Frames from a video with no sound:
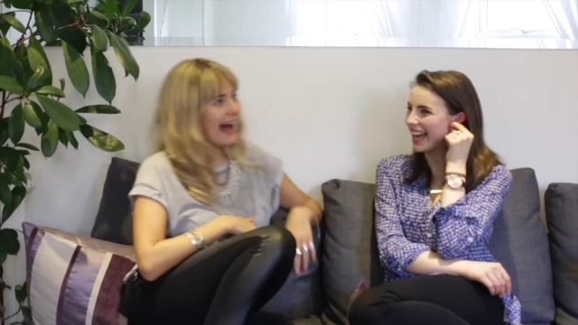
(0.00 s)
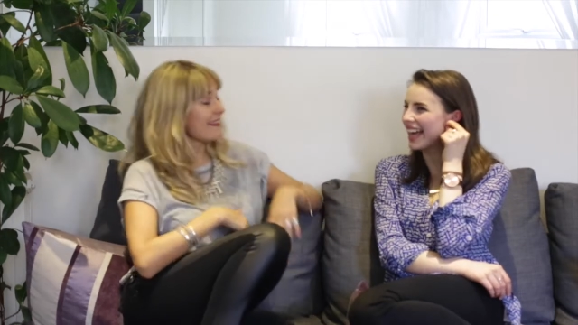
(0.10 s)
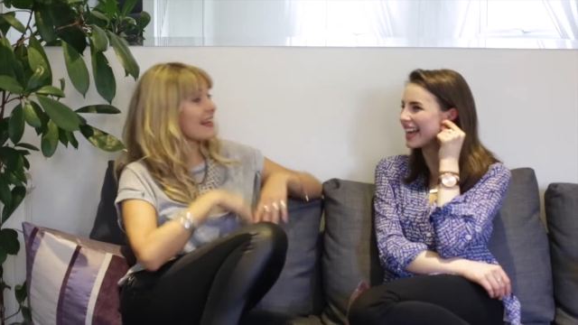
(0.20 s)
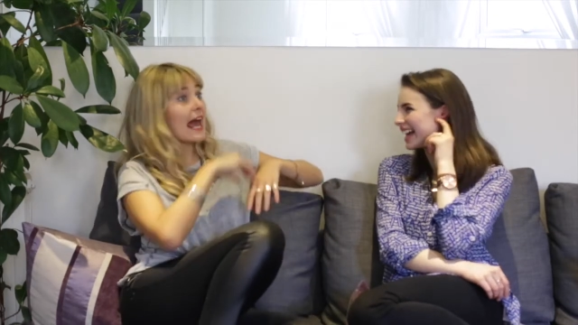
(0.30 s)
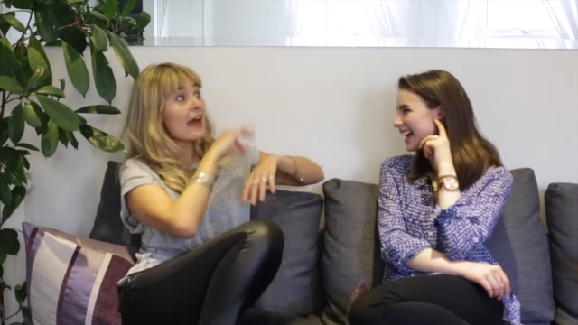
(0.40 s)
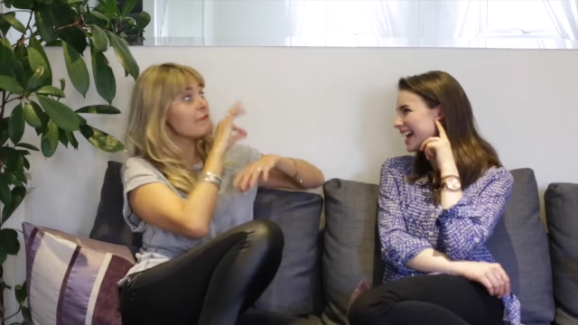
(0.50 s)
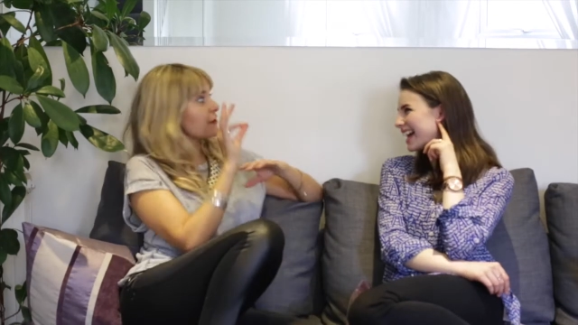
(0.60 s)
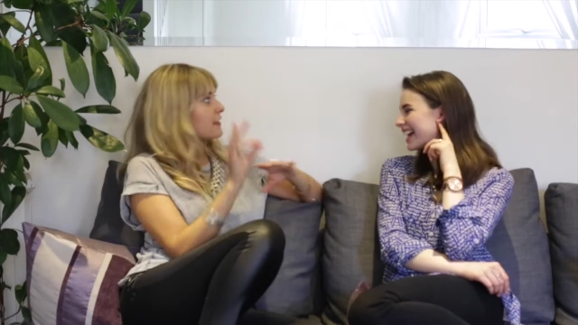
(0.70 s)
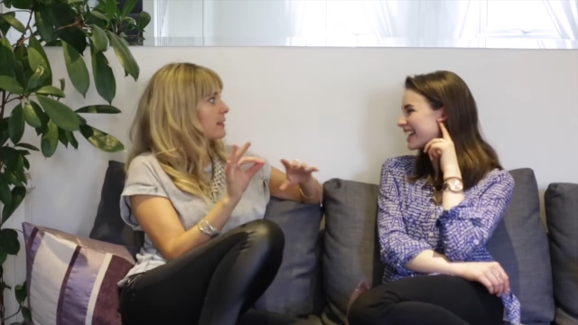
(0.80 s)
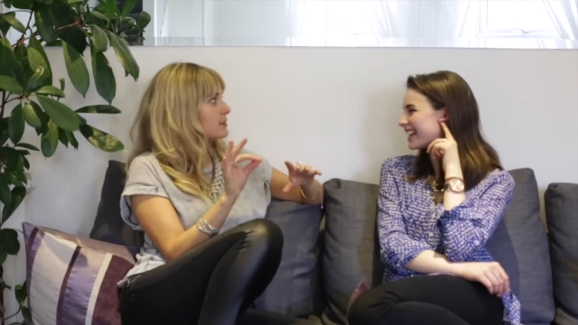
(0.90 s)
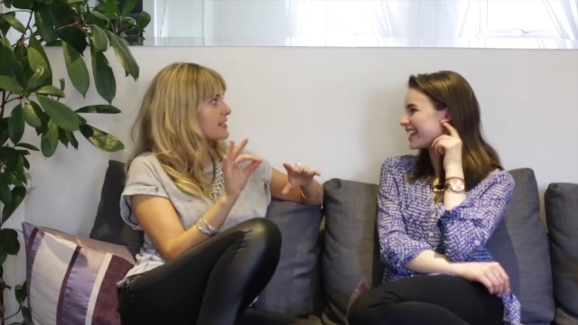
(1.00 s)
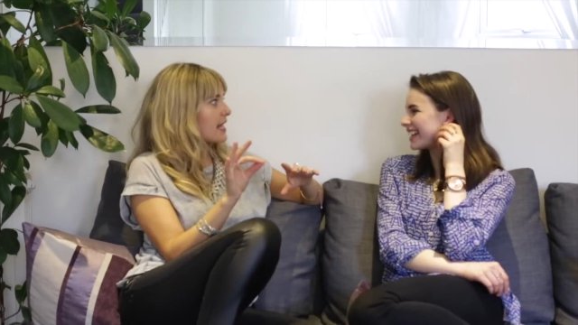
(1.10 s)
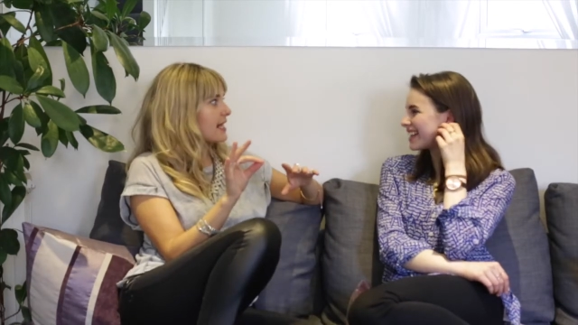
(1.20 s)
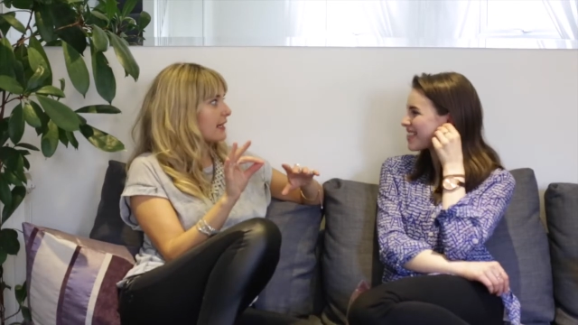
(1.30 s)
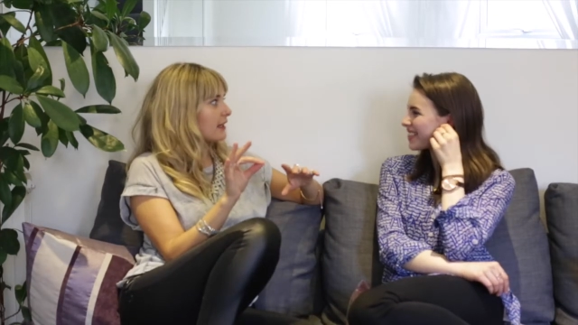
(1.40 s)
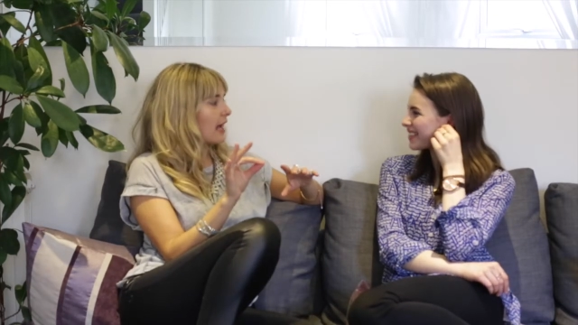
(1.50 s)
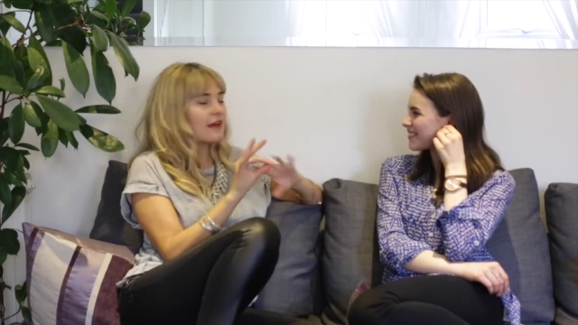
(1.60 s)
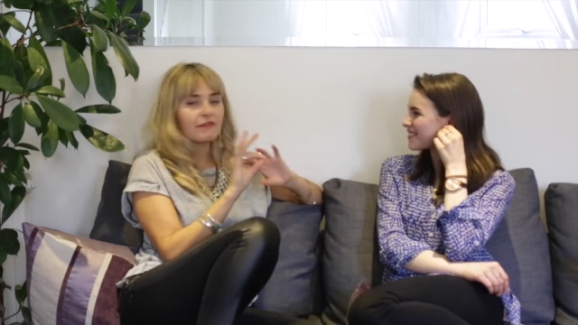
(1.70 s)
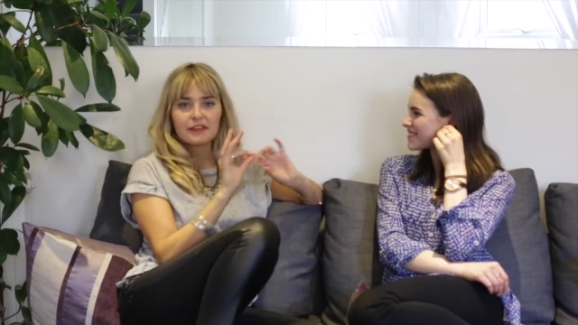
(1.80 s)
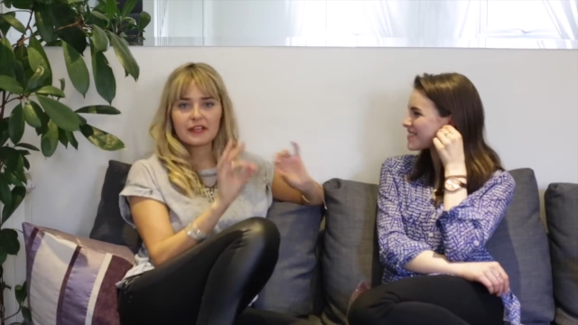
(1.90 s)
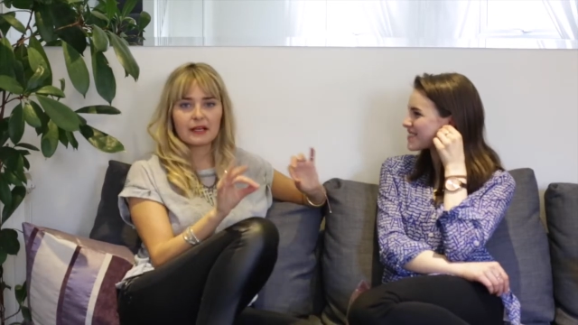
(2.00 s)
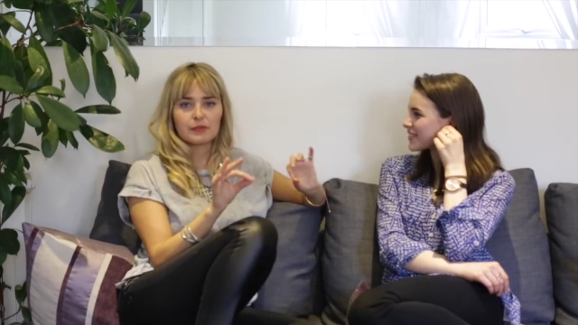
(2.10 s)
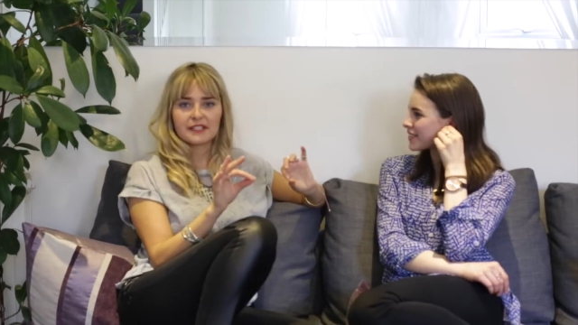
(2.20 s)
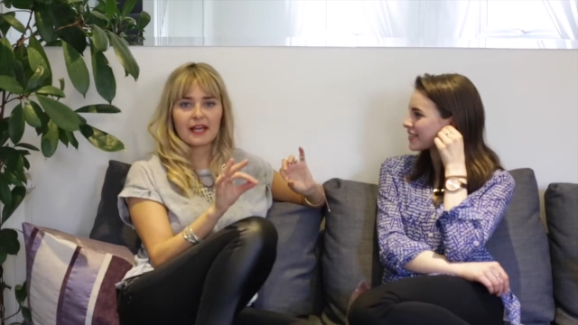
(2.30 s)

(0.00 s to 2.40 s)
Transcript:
Speaker 1: And then everything it was saying, everything it was